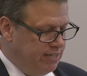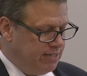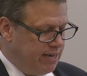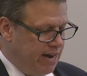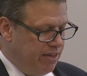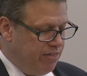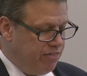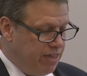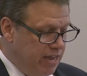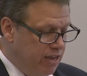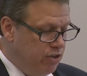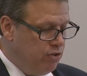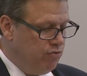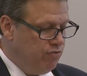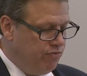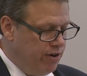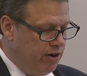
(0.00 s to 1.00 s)
and I thank
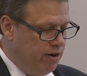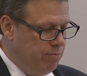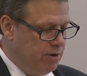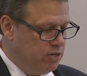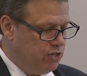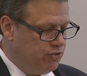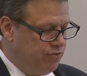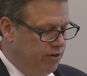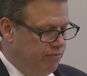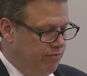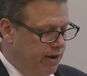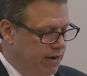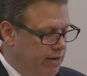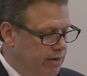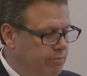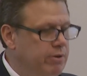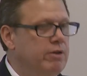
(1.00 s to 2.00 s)
you very much for
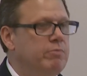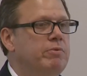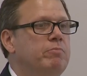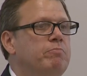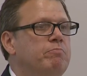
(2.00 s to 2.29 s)
inviting me